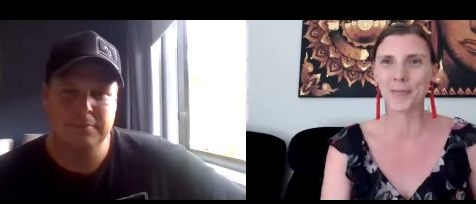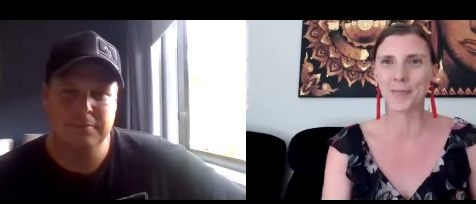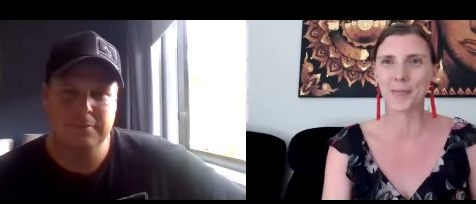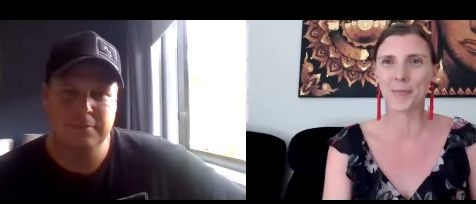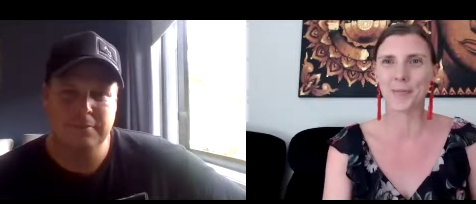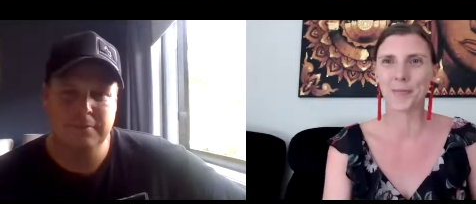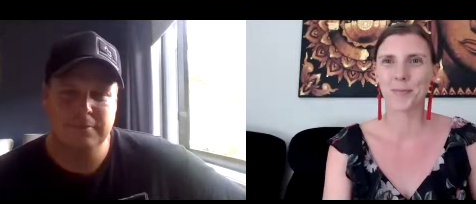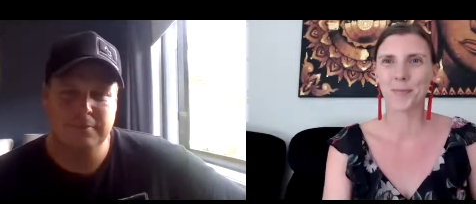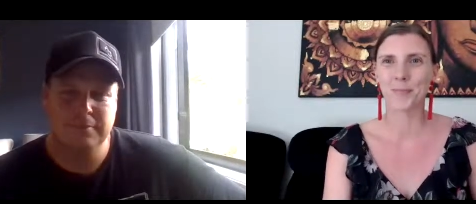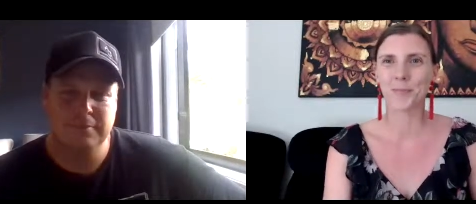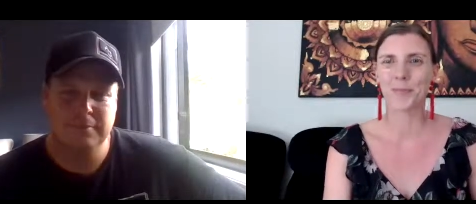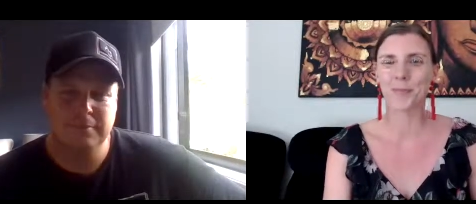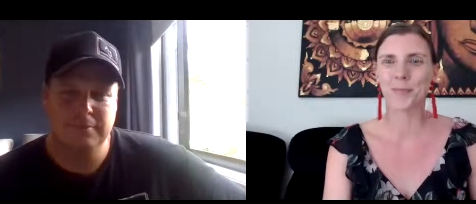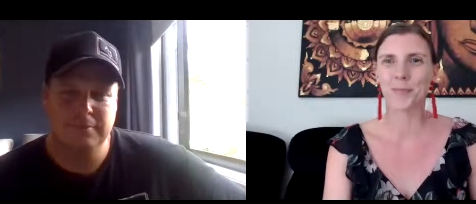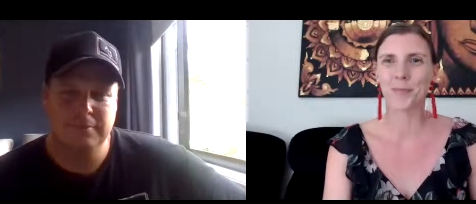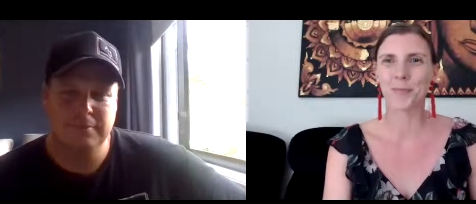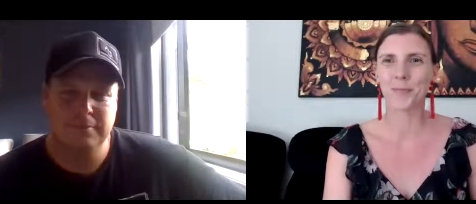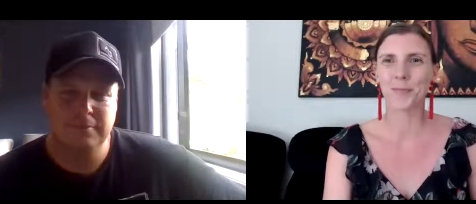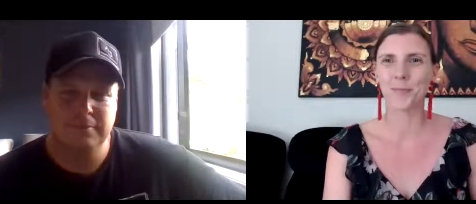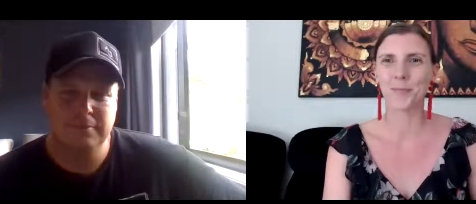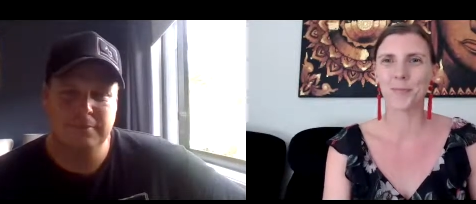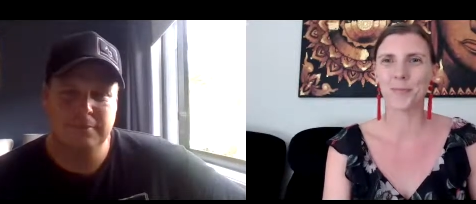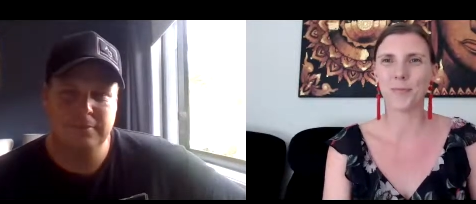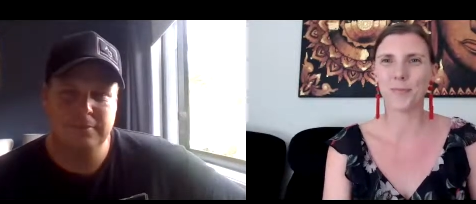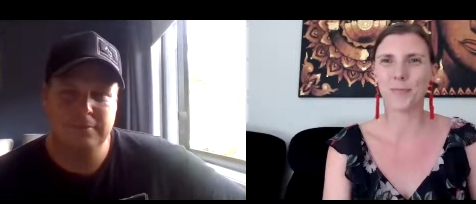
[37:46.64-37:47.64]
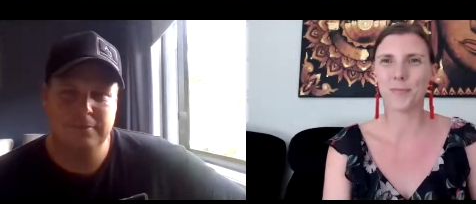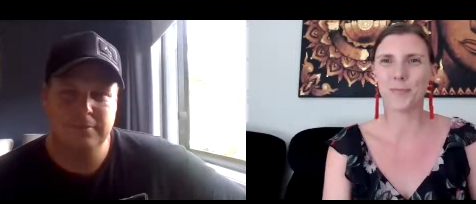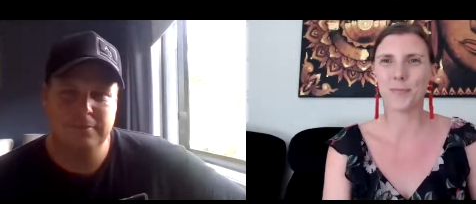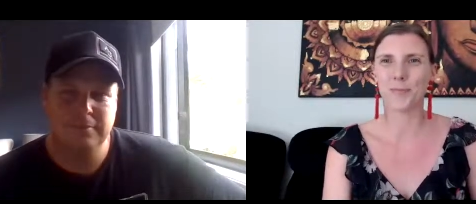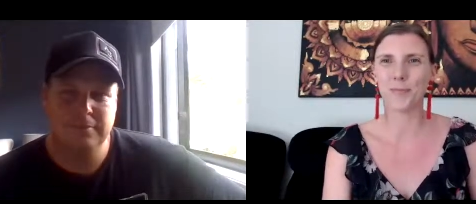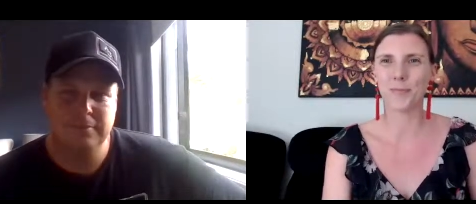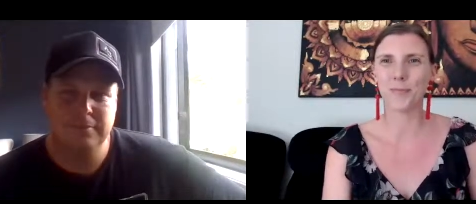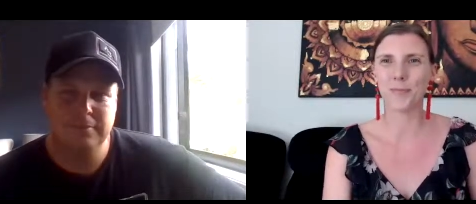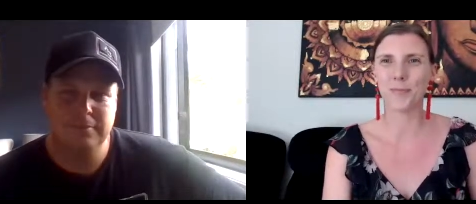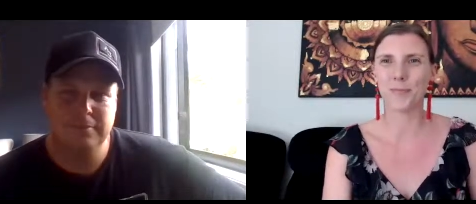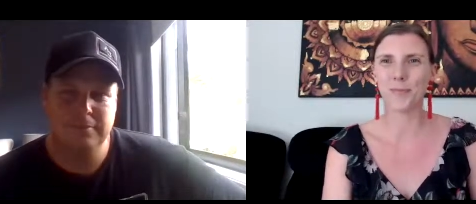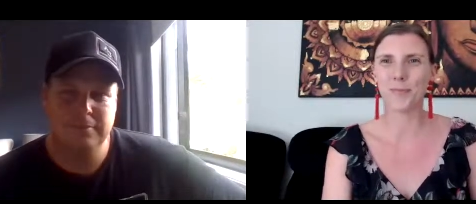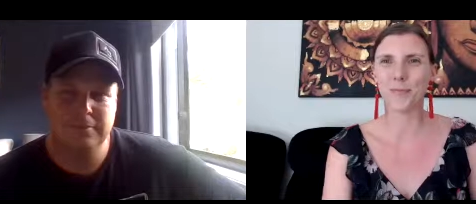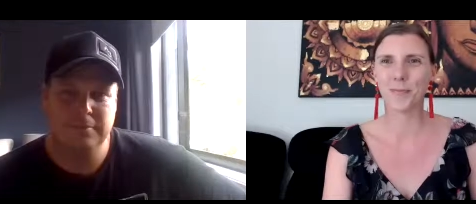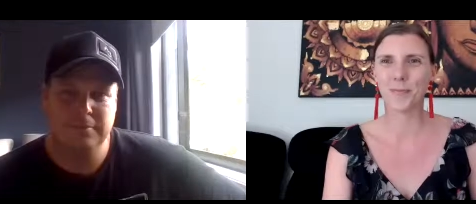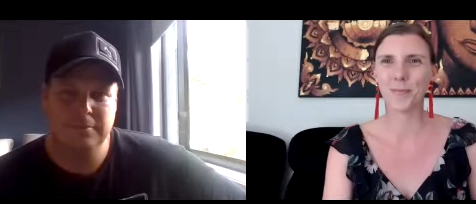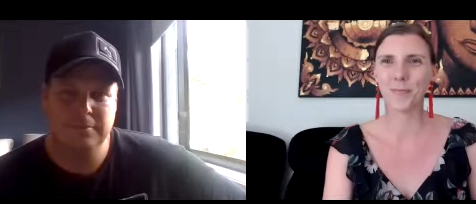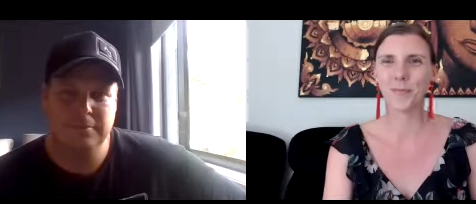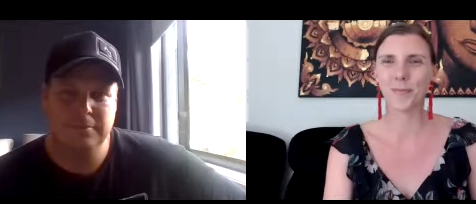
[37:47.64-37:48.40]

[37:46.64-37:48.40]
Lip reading: Nothing is said.